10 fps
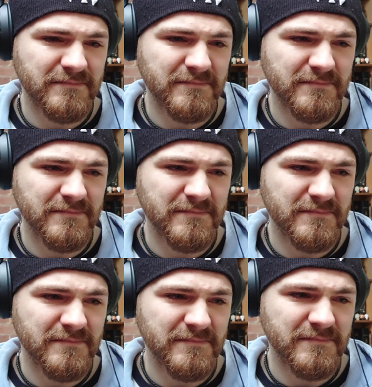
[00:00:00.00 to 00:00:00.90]

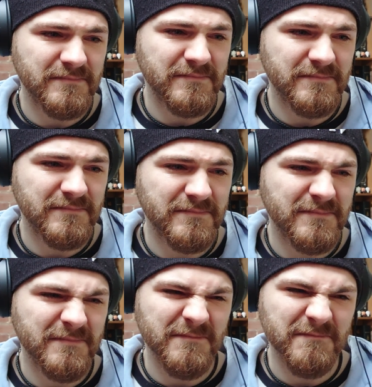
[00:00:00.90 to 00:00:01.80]
No one is speaking in this clip.